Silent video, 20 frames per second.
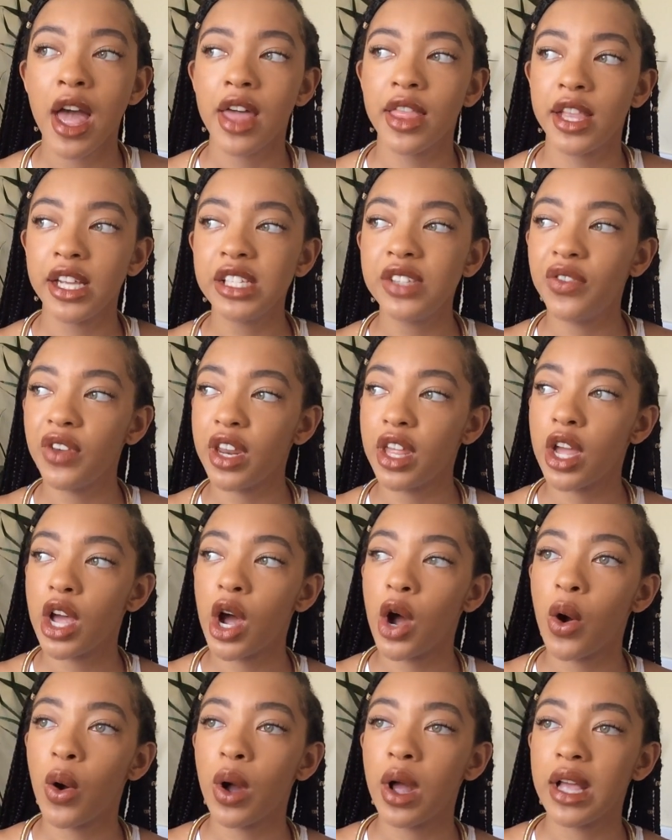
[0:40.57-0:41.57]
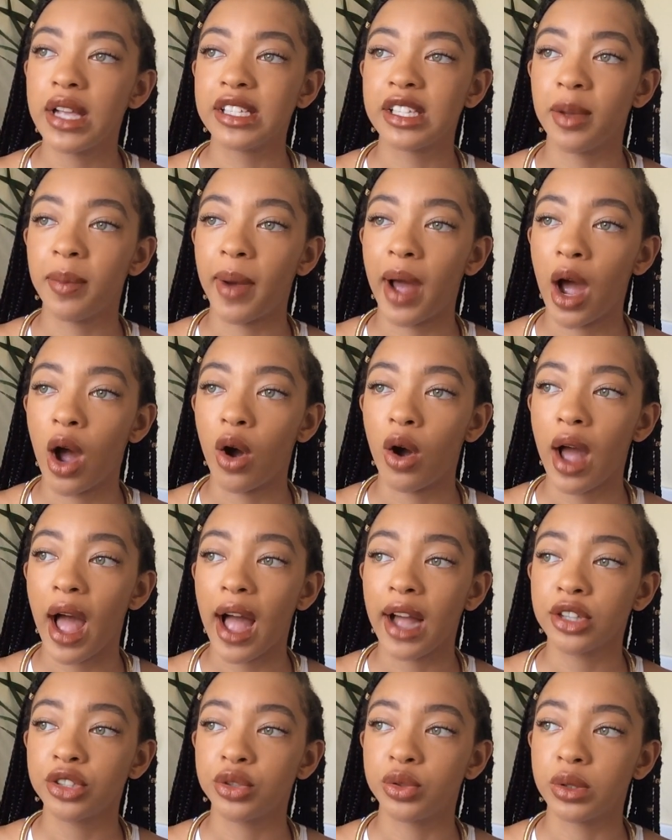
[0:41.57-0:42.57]
This video is about
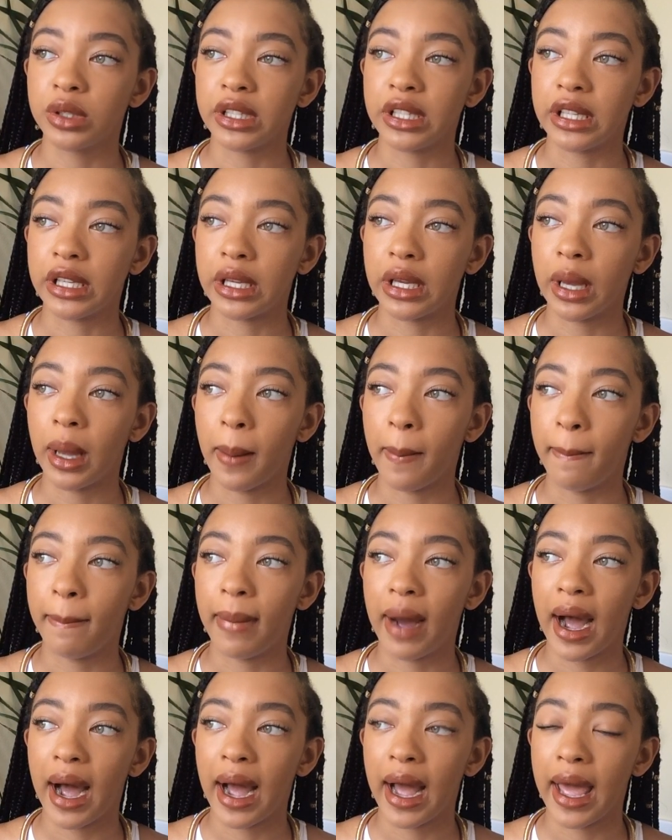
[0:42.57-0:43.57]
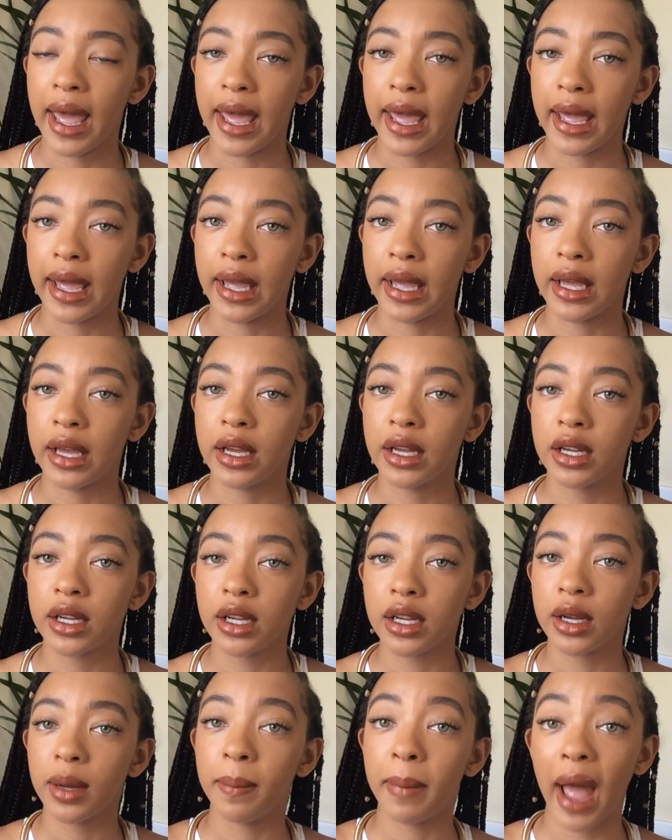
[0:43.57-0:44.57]
actually my
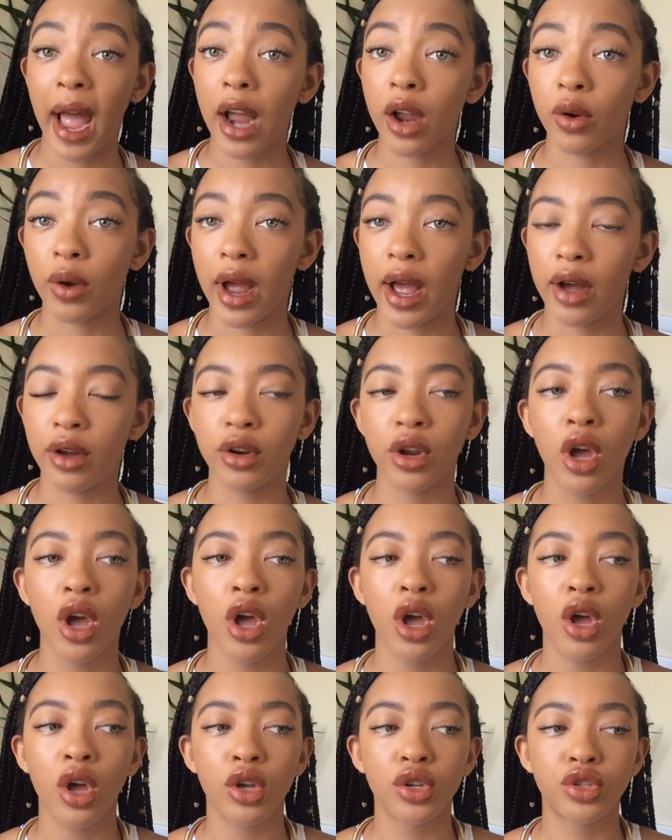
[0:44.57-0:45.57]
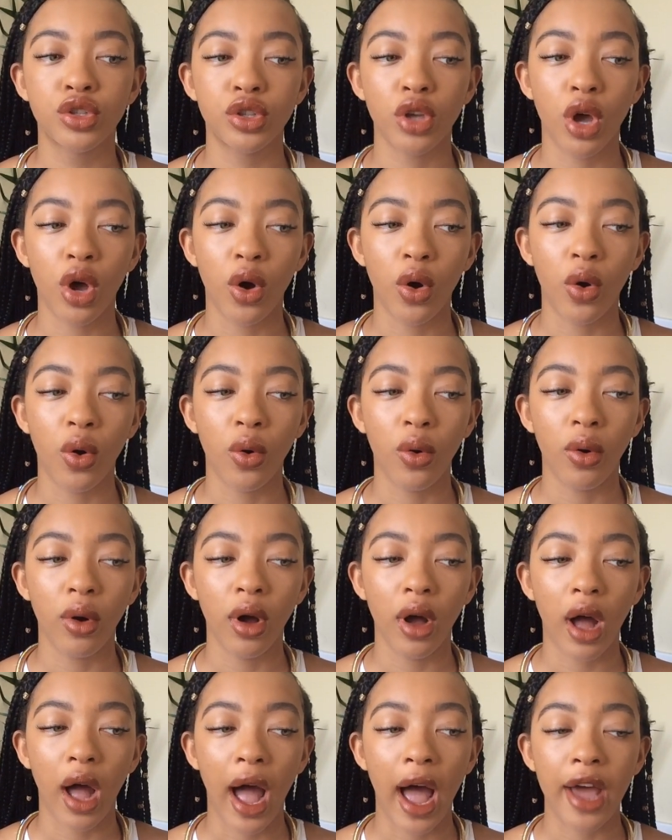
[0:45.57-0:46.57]
background. So
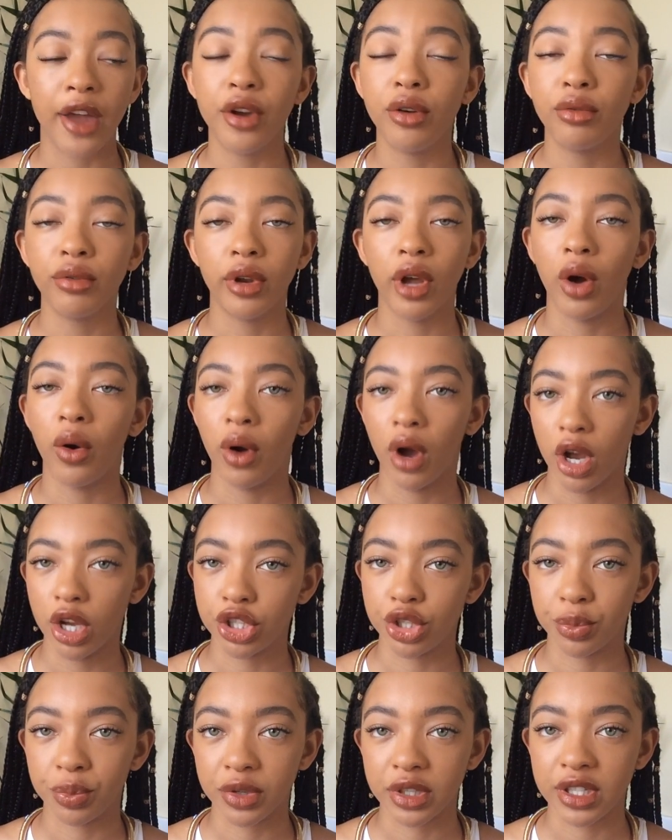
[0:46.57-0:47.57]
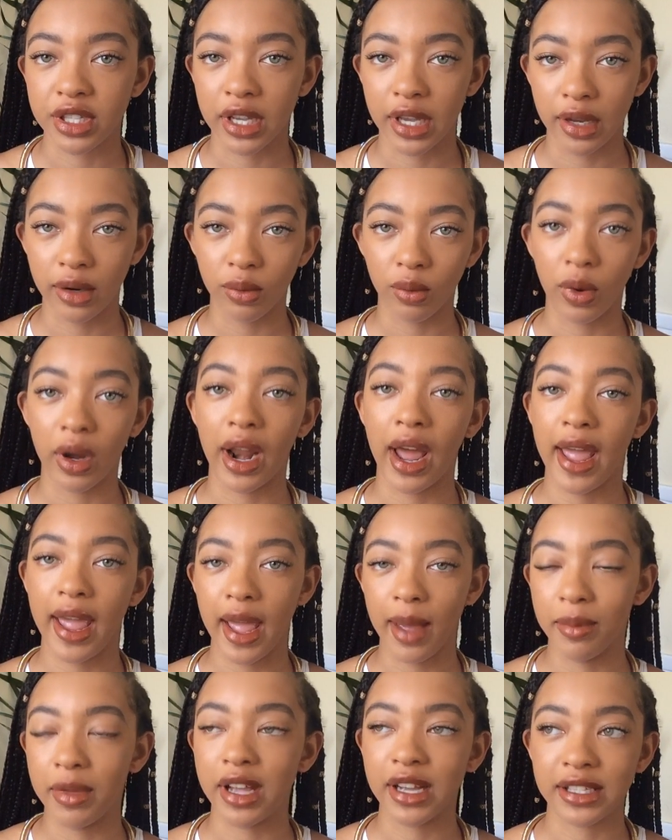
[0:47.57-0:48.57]
I don't know 100% what I
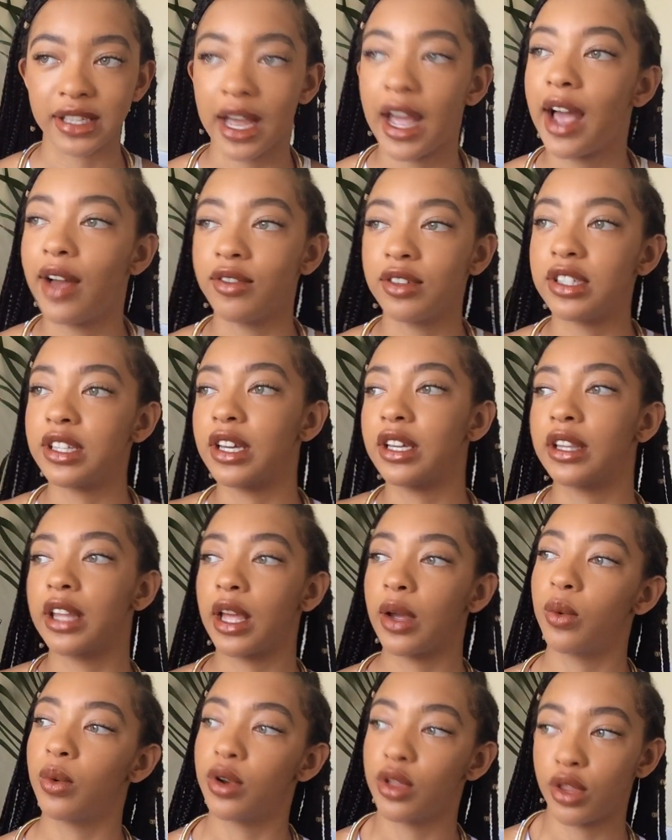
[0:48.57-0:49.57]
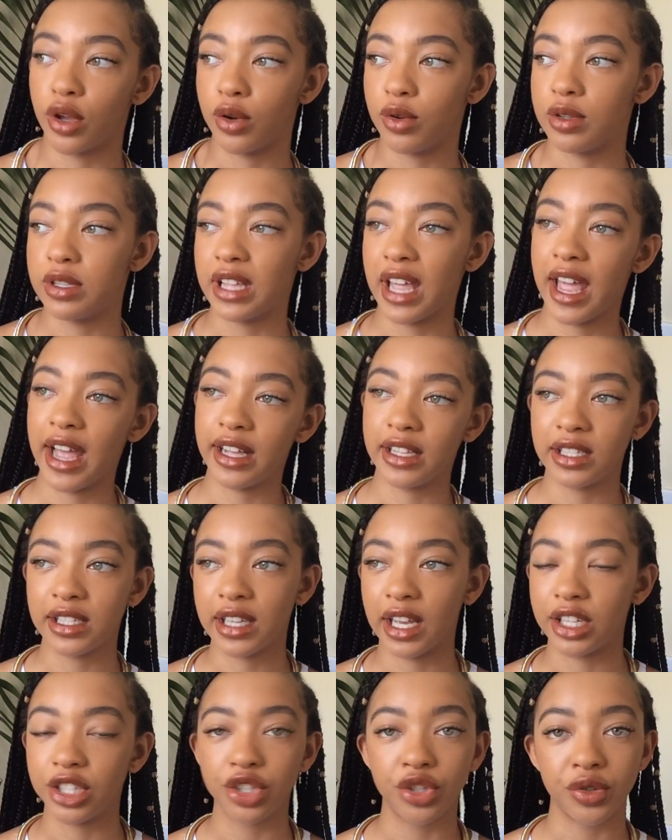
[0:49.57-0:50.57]
am because I haven't done like one of those
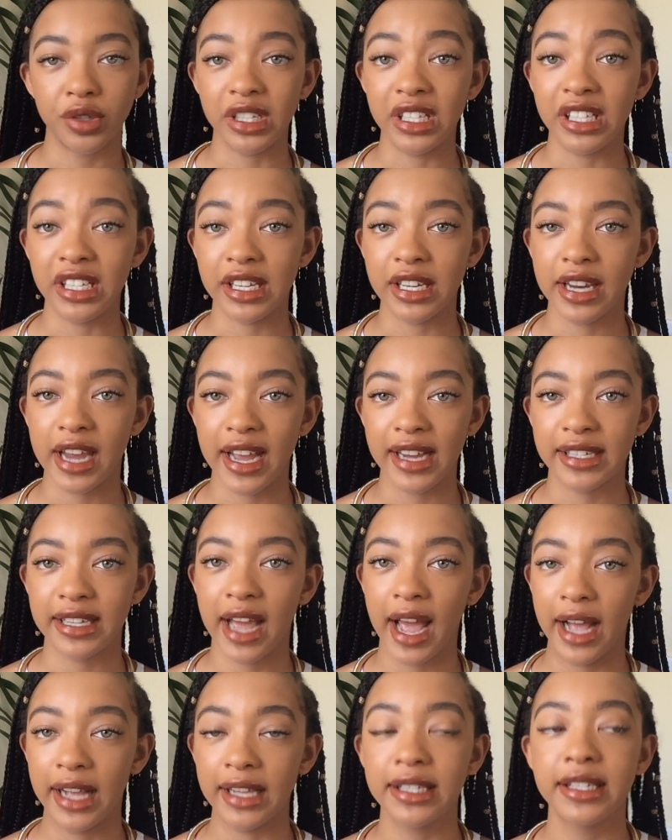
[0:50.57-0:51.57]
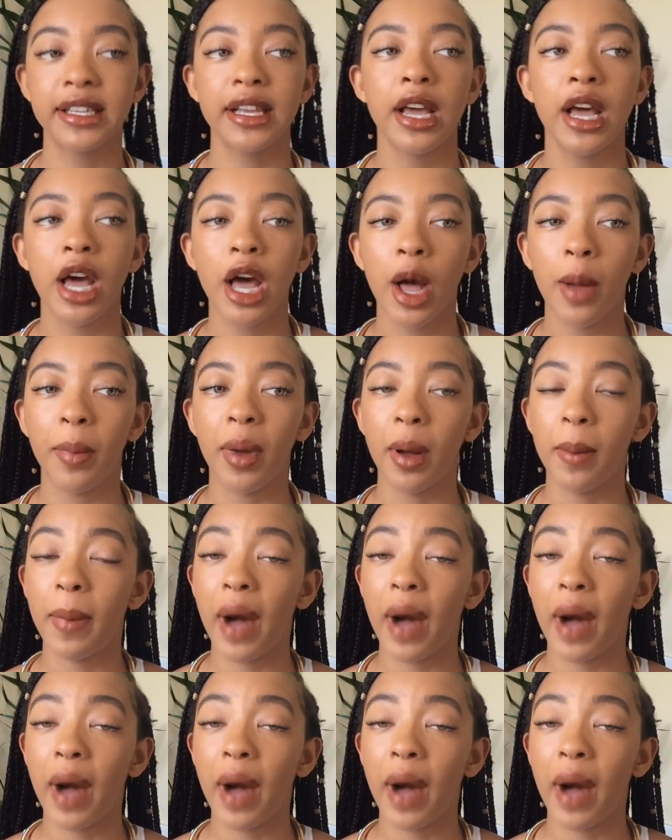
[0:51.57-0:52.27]
ancestry DNA tests, but